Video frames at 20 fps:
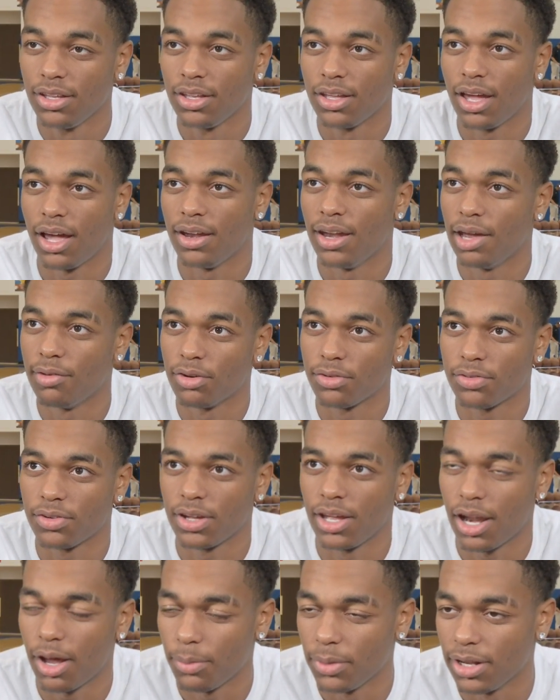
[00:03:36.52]
I never
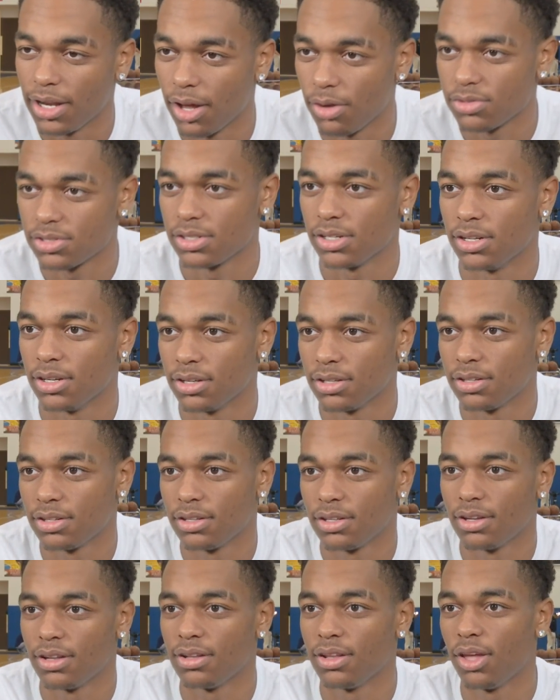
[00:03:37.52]
forget. I mean, that was the
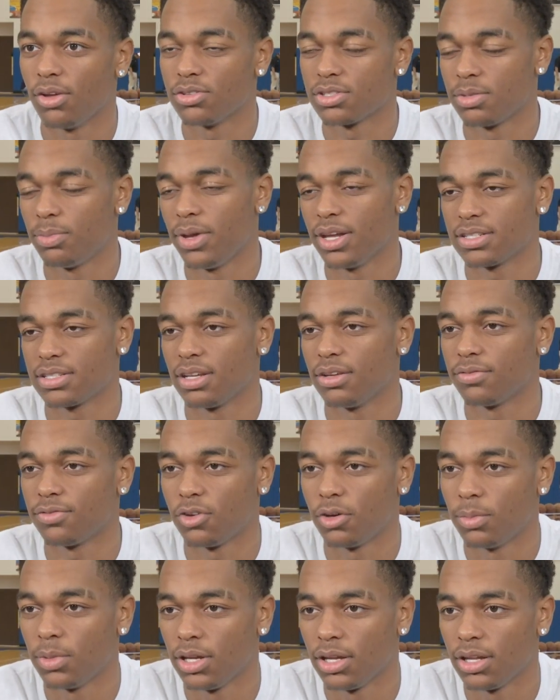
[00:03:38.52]
it was the best thing
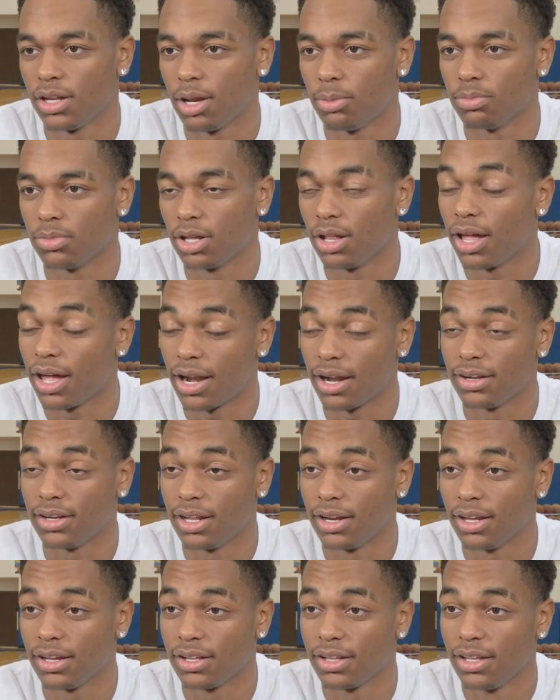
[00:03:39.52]
for me, and I'm glad I
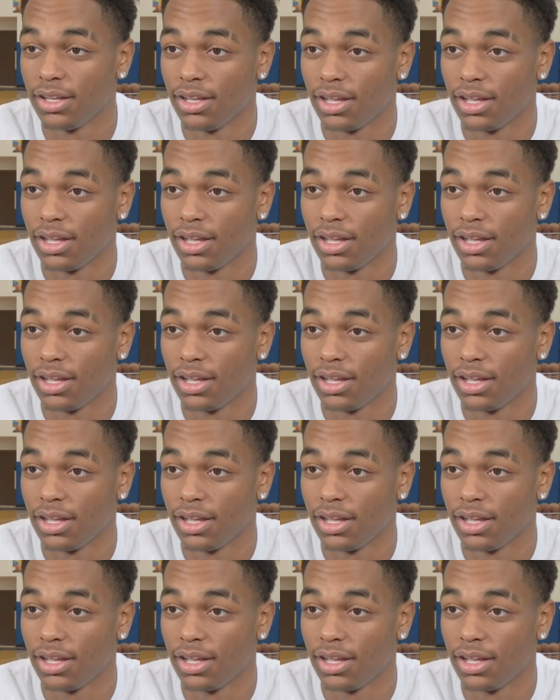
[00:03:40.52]
did it.